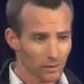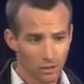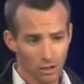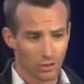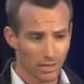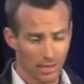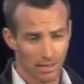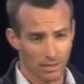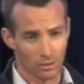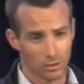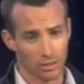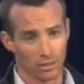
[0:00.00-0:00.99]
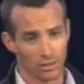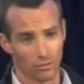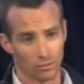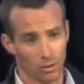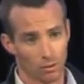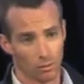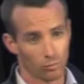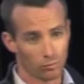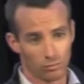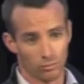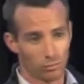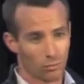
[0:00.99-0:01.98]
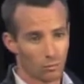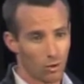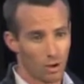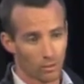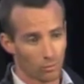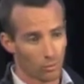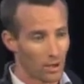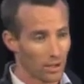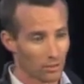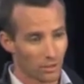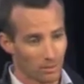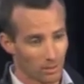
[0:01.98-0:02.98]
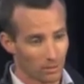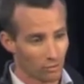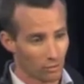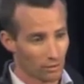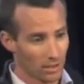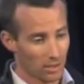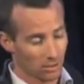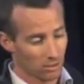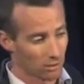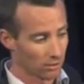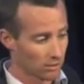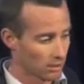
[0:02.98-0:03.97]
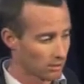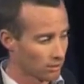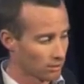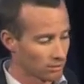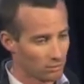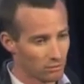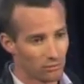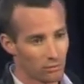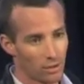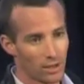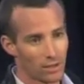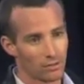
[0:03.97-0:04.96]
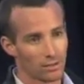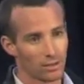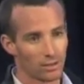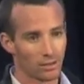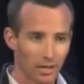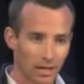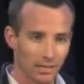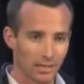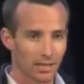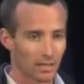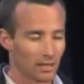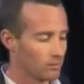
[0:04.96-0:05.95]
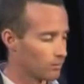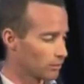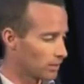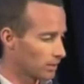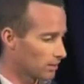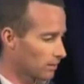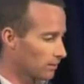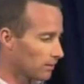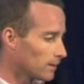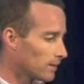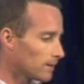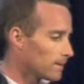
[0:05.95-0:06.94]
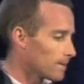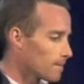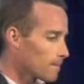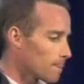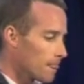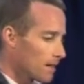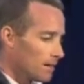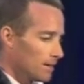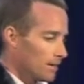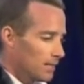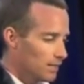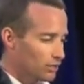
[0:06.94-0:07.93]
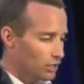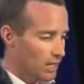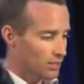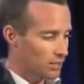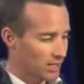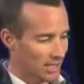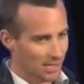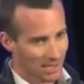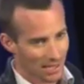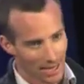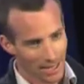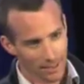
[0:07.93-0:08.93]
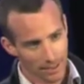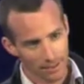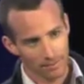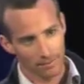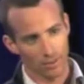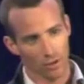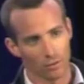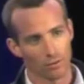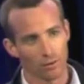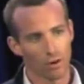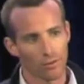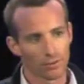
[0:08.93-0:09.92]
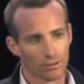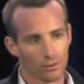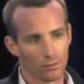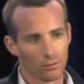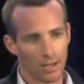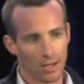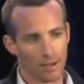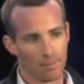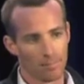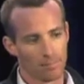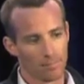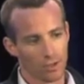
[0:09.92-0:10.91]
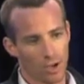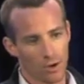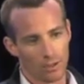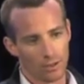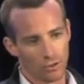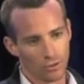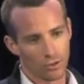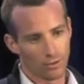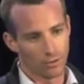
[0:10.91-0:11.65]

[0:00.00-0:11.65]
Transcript: you know, you just ask the questions of, well, why are you spending $4,000 and not $400, and understand it in more detail. Is the change sustained? So often you go in and you do,